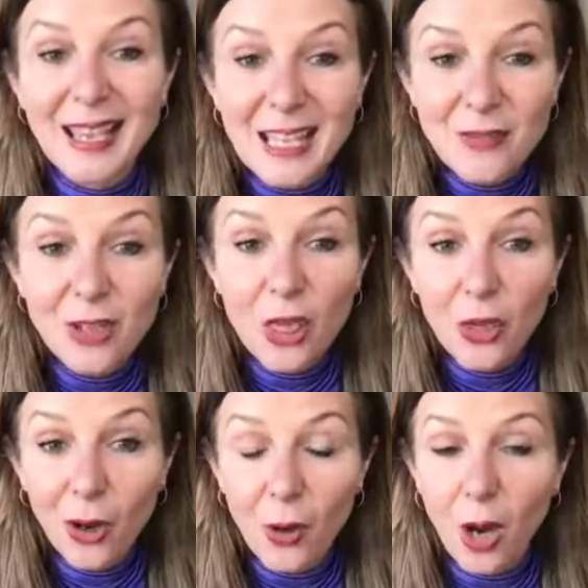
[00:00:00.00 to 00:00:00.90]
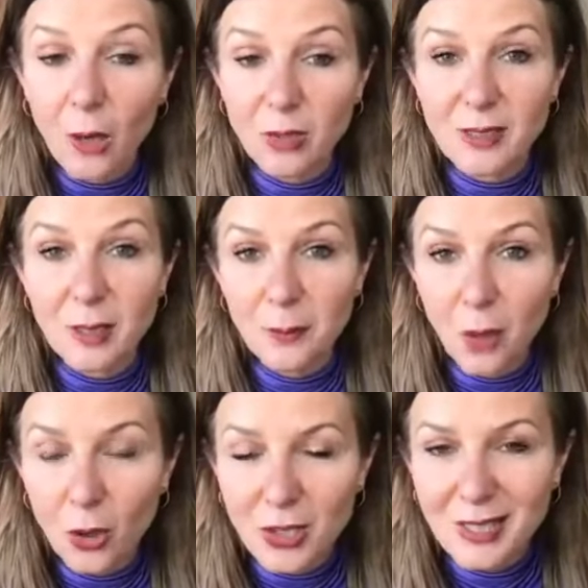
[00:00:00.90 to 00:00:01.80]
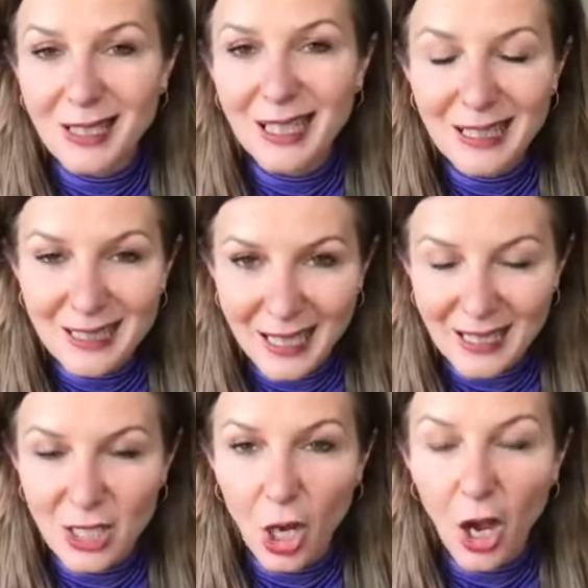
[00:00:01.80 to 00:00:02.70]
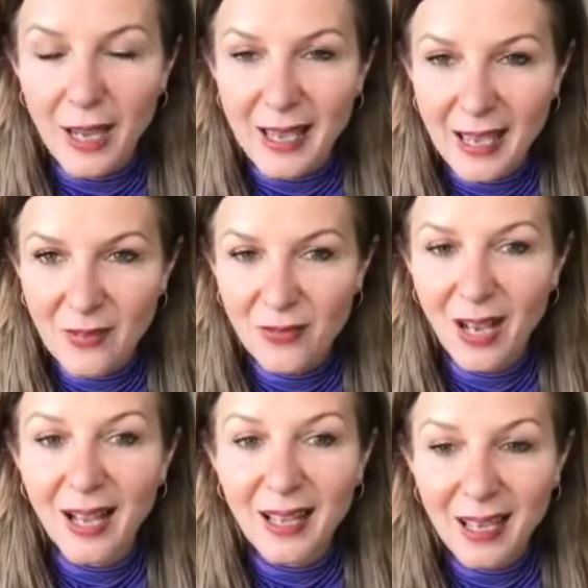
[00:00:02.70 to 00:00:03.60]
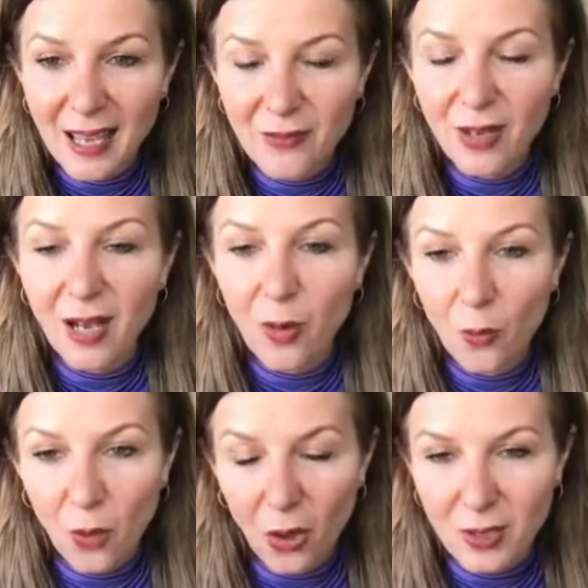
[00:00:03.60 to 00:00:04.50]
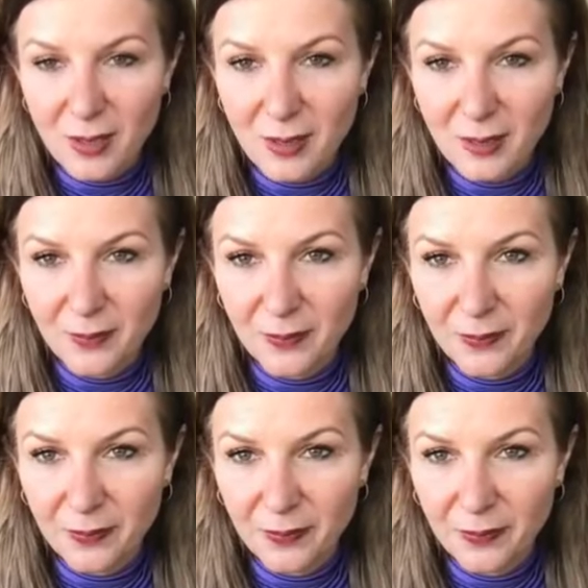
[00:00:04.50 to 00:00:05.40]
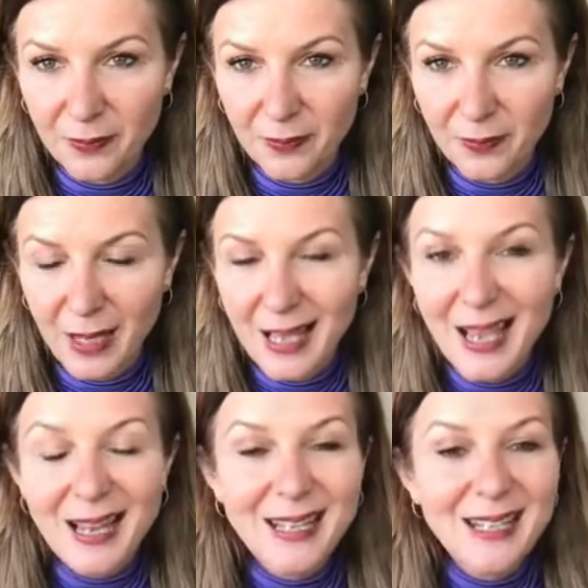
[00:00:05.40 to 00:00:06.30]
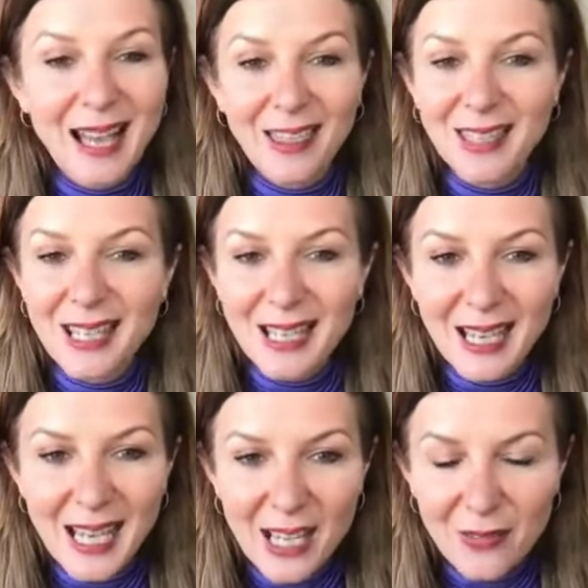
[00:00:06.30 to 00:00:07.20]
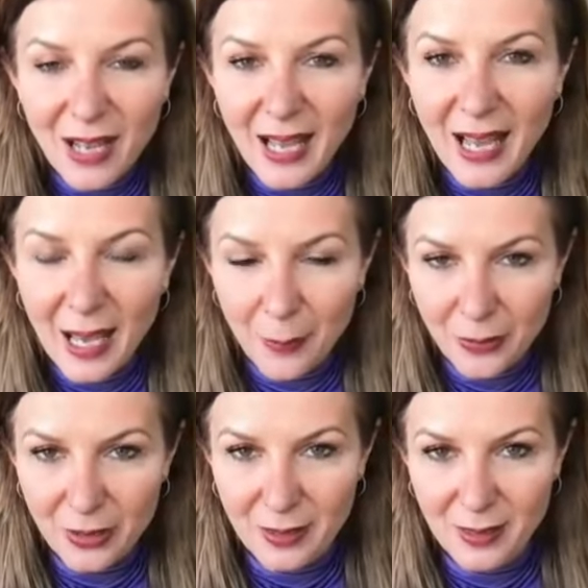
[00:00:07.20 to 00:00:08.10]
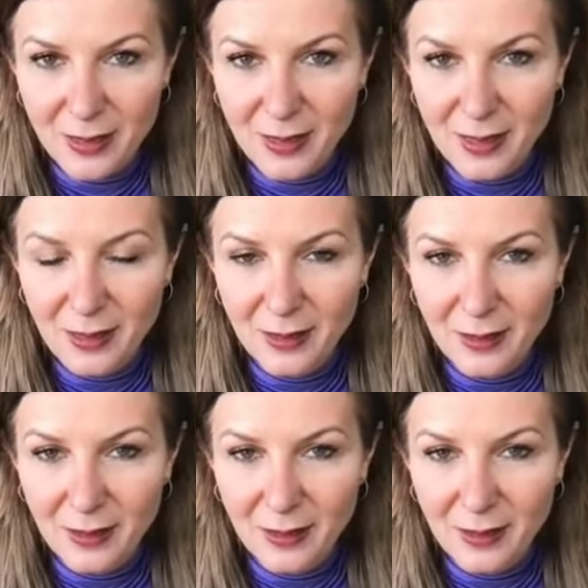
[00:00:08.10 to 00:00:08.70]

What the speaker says: Even though I was the most in debt I ever, ever was. Nothing ever happens.